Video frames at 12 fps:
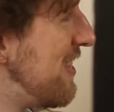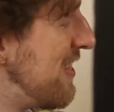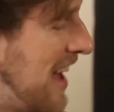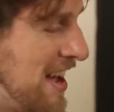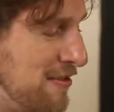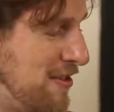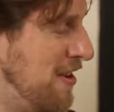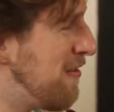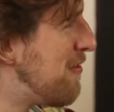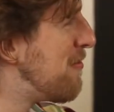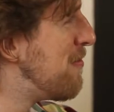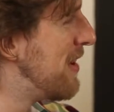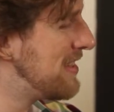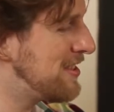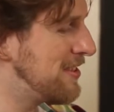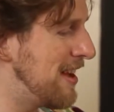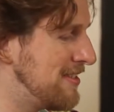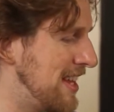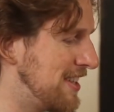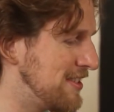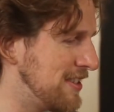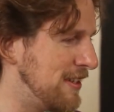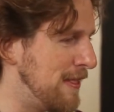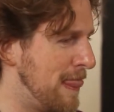I don't know. But so that was
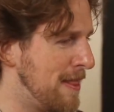actually